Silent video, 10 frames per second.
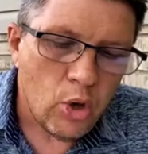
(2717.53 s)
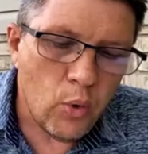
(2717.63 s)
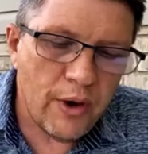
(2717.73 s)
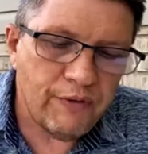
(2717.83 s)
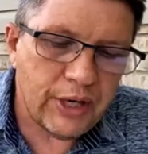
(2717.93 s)

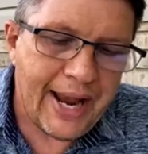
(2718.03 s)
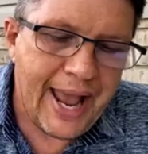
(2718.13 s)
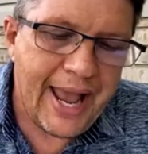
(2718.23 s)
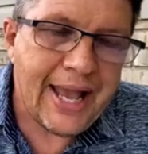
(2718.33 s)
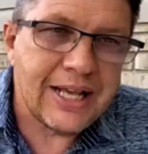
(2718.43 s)
Whoever
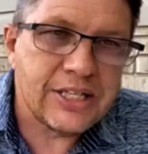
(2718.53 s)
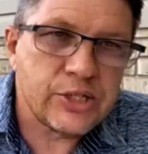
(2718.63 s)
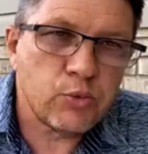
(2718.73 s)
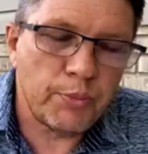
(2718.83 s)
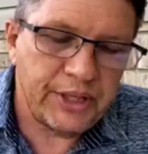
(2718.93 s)

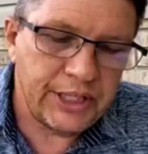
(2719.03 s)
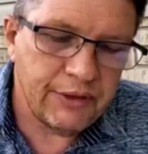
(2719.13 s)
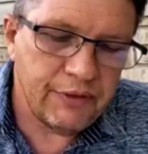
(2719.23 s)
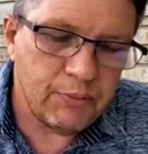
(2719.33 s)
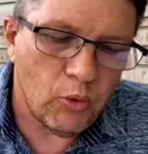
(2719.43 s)
has will be
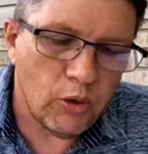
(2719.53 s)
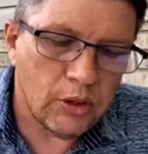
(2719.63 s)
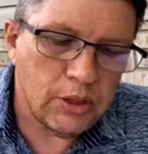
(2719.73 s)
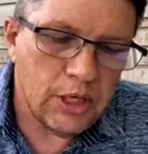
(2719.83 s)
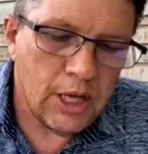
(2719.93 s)
given
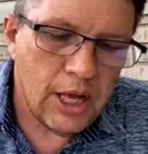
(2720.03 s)
more,